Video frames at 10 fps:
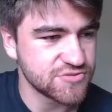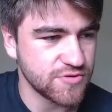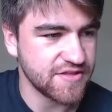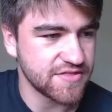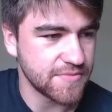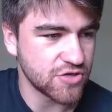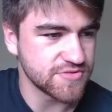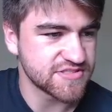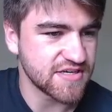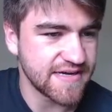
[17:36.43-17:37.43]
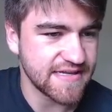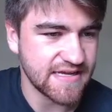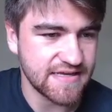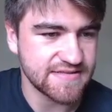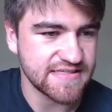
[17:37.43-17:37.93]
within the Melbourne side,
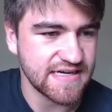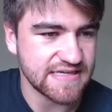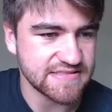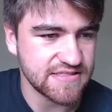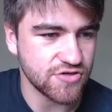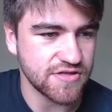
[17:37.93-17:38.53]
and he has the early